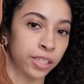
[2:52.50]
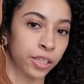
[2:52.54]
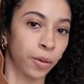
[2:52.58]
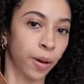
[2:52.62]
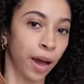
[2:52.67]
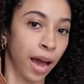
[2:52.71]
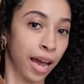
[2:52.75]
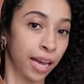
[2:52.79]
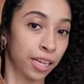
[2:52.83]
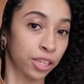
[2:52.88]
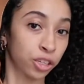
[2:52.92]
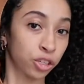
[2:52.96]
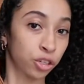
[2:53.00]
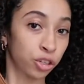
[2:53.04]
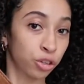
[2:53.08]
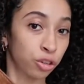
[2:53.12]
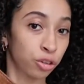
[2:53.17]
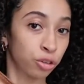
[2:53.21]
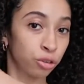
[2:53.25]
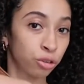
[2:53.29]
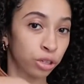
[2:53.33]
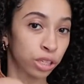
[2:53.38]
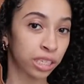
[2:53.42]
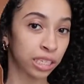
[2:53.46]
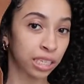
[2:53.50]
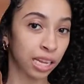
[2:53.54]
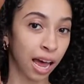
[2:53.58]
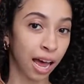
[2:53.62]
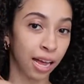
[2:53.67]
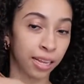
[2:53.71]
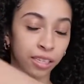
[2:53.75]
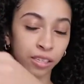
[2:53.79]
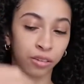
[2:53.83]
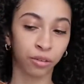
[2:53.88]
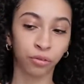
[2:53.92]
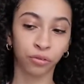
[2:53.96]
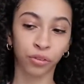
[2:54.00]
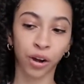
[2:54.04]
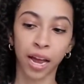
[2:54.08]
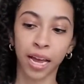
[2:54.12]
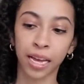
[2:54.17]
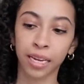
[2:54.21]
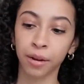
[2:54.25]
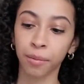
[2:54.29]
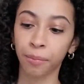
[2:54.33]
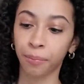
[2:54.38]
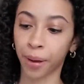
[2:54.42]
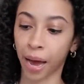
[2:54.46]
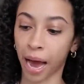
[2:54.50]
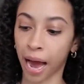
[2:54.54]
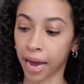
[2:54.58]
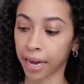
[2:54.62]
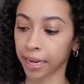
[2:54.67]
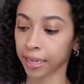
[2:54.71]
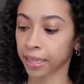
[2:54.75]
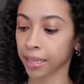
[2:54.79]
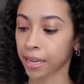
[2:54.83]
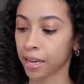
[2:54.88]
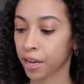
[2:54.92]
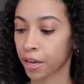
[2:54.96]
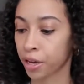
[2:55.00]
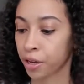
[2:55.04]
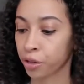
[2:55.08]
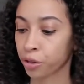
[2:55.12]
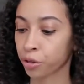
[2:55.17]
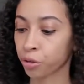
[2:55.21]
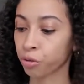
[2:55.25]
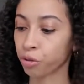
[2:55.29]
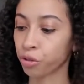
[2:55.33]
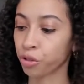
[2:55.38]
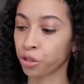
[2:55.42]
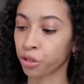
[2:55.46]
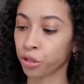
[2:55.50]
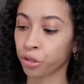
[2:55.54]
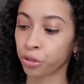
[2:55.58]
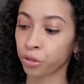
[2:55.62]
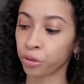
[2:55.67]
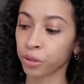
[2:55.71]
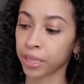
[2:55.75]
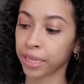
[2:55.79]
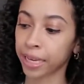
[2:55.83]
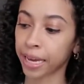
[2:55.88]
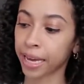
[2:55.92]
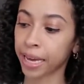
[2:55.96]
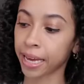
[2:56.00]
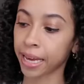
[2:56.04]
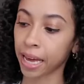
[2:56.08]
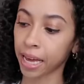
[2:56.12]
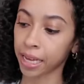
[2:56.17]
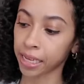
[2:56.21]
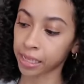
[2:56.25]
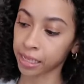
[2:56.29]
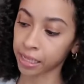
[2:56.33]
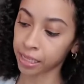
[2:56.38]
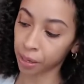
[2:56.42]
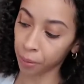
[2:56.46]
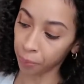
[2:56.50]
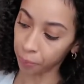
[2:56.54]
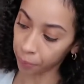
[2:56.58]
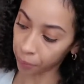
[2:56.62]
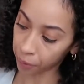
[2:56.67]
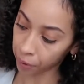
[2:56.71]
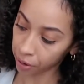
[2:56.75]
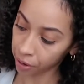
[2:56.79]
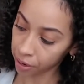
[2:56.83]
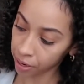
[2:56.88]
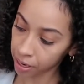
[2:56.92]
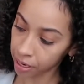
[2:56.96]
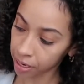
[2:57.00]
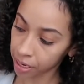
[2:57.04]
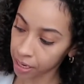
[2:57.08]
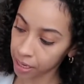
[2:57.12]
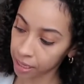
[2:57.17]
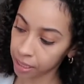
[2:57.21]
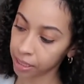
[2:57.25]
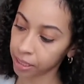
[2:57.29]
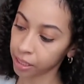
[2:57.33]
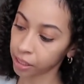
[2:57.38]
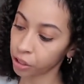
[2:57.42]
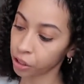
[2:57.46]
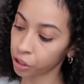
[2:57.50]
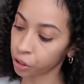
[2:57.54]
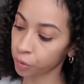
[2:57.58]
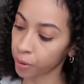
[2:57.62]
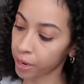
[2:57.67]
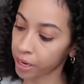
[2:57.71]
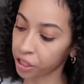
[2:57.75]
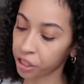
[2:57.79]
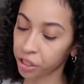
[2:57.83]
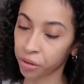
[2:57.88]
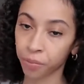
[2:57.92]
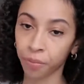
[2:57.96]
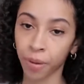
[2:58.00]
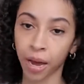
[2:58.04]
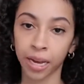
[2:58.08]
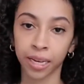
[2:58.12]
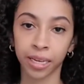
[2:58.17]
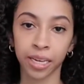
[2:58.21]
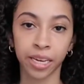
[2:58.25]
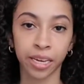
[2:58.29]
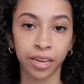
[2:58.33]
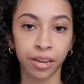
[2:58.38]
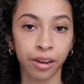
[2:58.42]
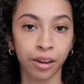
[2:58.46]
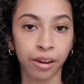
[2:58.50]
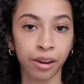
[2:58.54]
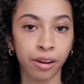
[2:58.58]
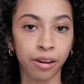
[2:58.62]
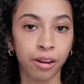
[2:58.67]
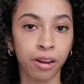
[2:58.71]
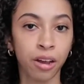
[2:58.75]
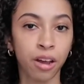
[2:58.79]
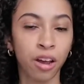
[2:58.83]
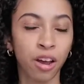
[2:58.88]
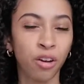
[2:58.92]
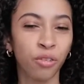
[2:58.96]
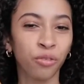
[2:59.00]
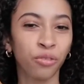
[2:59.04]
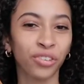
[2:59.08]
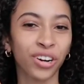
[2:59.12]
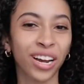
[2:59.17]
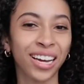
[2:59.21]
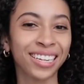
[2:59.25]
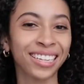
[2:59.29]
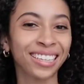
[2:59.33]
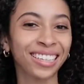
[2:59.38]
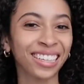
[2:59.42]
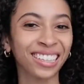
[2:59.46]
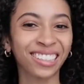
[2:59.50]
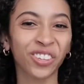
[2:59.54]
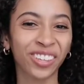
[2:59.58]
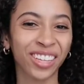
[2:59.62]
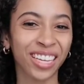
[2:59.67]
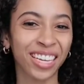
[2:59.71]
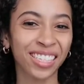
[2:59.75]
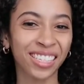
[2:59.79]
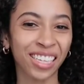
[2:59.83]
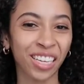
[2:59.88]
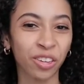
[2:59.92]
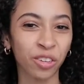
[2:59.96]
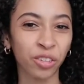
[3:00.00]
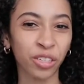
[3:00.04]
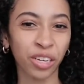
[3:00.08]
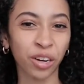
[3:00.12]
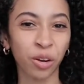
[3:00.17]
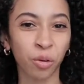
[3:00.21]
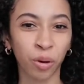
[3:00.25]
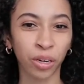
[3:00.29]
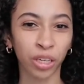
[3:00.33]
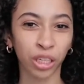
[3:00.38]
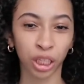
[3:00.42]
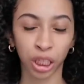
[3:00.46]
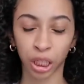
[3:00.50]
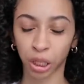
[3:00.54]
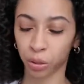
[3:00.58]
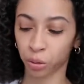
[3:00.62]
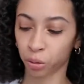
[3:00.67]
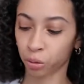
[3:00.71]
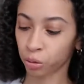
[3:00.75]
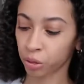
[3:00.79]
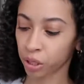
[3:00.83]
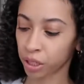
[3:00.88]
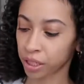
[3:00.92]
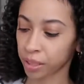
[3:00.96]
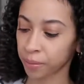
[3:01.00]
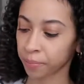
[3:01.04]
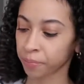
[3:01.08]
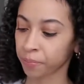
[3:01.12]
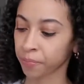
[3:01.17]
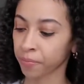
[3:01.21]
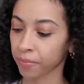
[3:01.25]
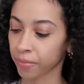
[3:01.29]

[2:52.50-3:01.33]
So it has two slots, a front and a back. You do get a zipper situation back here for any little things that you didn't want to lose.